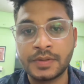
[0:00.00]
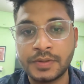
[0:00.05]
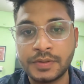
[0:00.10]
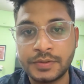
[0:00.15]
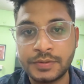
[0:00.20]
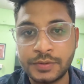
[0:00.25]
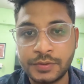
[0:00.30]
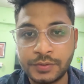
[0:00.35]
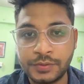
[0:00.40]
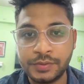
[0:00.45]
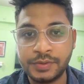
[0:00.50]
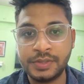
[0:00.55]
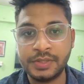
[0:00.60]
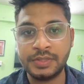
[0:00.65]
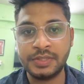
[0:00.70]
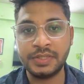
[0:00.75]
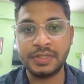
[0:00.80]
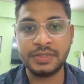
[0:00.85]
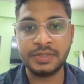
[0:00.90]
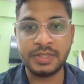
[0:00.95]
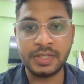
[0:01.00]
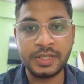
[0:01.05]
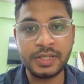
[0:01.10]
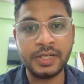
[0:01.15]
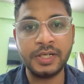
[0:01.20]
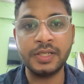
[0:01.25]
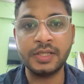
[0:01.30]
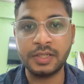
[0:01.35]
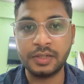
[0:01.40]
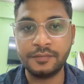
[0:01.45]
So this is yet
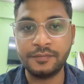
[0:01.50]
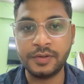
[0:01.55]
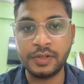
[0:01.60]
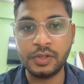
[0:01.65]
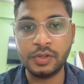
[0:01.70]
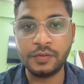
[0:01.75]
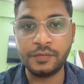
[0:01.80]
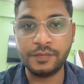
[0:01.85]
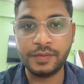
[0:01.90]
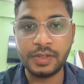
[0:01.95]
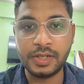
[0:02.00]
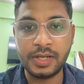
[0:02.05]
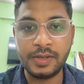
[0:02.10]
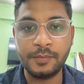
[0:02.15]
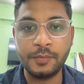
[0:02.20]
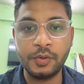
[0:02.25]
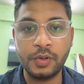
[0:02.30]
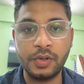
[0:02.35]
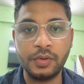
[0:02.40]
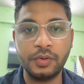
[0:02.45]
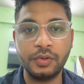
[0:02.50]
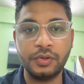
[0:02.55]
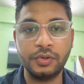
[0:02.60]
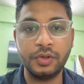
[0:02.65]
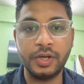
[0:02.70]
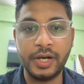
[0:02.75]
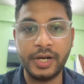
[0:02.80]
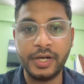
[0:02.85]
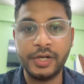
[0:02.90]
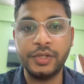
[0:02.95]
another video where I am going to
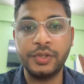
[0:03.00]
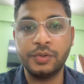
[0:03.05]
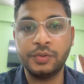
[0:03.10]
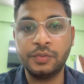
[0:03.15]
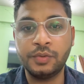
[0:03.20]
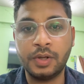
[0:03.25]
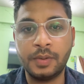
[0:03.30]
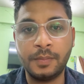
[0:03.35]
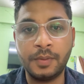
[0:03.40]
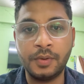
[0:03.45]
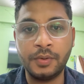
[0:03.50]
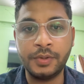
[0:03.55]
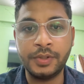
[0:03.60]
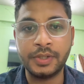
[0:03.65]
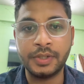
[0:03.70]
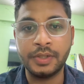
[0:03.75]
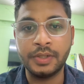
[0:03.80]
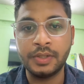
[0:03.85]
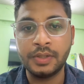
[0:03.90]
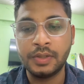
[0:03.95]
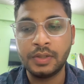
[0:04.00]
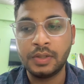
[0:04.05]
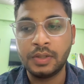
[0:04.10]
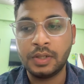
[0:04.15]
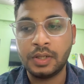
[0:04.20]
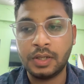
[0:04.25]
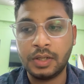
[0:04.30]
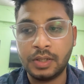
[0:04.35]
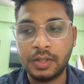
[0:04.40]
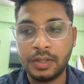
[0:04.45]
guide you about
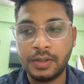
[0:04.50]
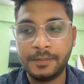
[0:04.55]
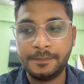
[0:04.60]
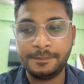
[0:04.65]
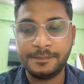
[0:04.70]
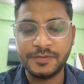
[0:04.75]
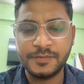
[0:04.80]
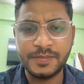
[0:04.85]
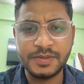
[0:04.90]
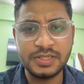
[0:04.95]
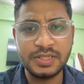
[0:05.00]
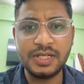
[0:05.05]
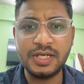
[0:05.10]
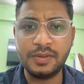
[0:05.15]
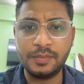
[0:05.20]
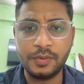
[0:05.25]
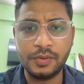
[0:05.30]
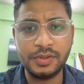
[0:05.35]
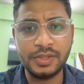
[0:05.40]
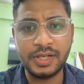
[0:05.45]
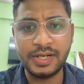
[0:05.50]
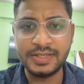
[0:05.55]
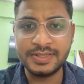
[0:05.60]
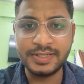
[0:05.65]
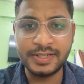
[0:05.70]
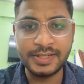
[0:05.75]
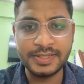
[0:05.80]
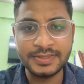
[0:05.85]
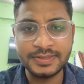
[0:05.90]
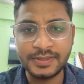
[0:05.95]
especially about the
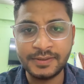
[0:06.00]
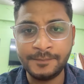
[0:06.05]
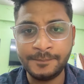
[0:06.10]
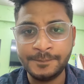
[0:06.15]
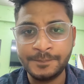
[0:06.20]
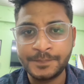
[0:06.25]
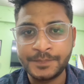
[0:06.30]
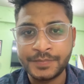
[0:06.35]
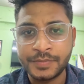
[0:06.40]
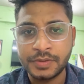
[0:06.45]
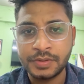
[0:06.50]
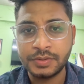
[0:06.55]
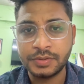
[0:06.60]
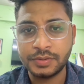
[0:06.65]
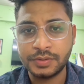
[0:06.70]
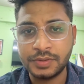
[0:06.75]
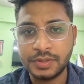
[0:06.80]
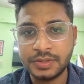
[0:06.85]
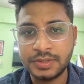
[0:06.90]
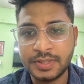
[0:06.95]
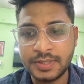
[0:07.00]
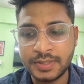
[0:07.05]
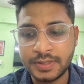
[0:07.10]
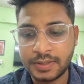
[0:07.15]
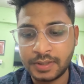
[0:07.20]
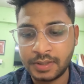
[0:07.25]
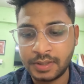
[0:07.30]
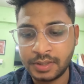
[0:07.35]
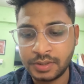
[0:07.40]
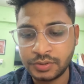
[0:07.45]
residency. So this is
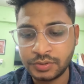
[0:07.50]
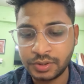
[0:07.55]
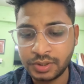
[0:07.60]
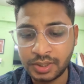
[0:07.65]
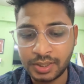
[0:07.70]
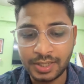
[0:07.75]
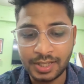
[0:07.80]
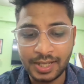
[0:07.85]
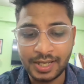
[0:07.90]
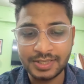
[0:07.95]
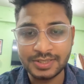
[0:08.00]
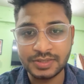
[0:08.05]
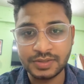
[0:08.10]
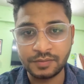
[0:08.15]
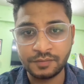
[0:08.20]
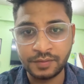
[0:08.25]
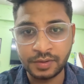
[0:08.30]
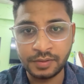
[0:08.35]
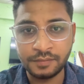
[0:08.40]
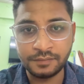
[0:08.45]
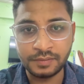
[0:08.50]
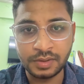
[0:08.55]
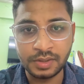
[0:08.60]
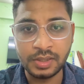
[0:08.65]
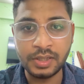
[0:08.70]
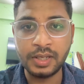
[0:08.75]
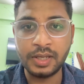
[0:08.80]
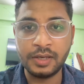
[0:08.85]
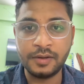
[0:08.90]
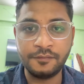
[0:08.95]
so in the last 1 week
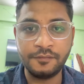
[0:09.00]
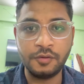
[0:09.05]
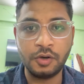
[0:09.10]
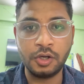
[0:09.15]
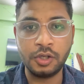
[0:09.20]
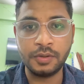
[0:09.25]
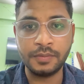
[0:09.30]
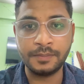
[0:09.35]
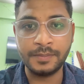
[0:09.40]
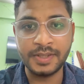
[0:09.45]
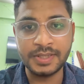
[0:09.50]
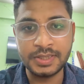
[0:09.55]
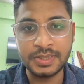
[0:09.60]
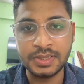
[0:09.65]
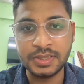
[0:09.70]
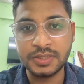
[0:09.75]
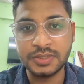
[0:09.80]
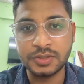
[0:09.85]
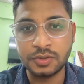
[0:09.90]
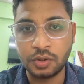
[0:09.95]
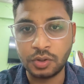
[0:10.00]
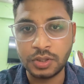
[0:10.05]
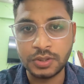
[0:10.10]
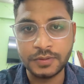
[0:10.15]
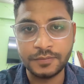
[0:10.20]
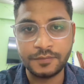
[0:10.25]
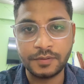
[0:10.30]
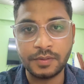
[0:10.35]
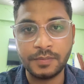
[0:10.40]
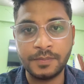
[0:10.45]
I've got messages, calls
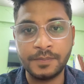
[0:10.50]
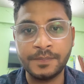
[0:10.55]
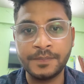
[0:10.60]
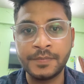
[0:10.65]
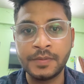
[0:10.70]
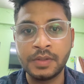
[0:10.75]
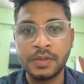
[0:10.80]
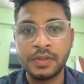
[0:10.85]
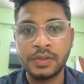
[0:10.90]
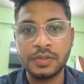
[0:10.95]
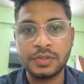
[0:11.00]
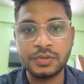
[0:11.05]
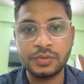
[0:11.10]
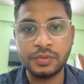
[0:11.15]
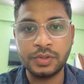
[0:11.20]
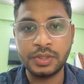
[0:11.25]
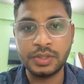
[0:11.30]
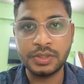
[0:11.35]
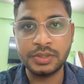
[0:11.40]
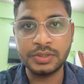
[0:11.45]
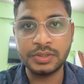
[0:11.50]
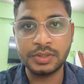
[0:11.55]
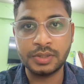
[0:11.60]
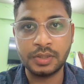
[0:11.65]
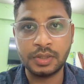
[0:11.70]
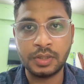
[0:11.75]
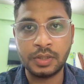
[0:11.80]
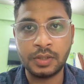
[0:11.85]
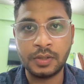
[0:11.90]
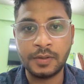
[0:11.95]
from students
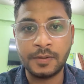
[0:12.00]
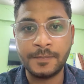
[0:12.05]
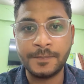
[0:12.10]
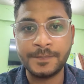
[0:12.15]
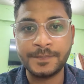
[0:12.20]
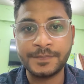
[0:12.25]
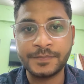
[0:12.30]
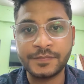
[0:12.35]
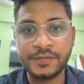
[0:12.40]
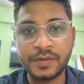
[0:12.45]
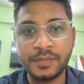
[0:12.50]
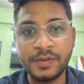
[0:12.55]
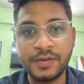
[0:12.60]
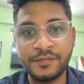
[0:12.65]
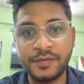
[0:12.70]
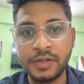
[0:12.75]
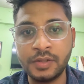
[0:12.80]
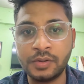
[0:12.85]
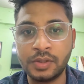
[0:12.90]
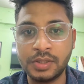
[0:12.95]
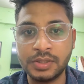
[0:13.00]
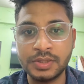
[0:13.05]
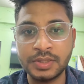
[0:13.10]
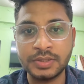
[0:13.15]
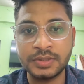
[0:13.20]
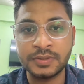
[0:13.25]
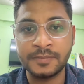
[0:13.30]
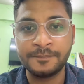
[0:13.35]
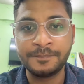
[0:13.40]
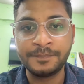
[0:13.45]
from different colleges